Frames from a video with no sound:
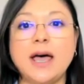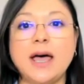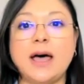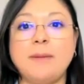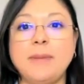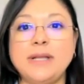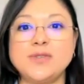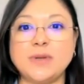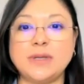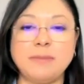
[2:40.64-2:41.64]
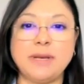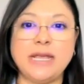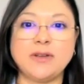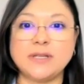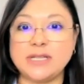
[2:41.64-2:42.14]
and to eliminate
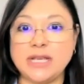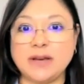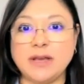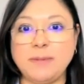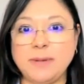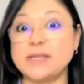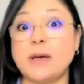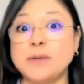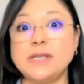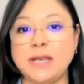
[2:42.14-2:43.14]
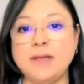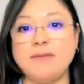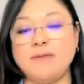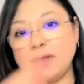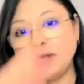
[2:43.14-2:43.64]
all the dairy, because I was eating
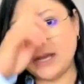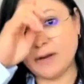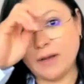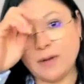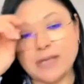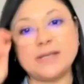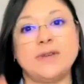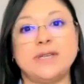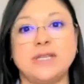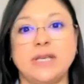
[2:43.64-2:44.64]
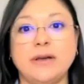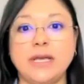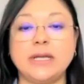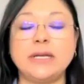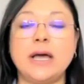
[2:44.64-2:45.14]
dairy as a
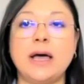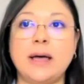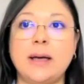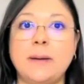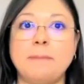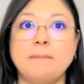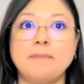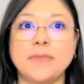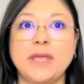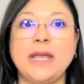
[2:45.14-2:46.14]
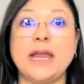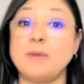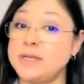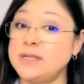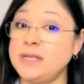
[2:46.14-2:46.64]
vegetarian. And I
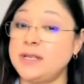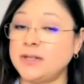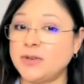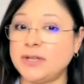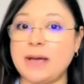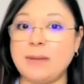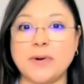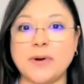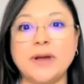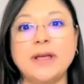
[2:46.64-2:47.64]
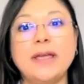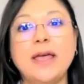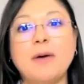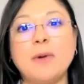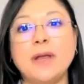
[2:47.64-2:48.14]
went to see Dr. Clapper
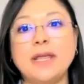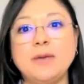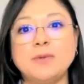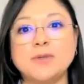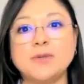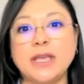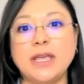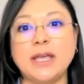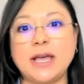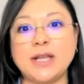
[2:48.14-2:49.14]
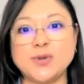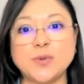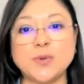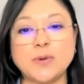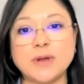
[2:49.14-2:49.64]
when he was working at
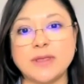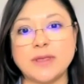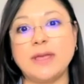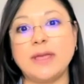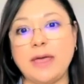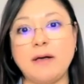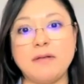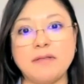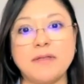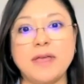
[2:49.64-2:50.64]
True North Health.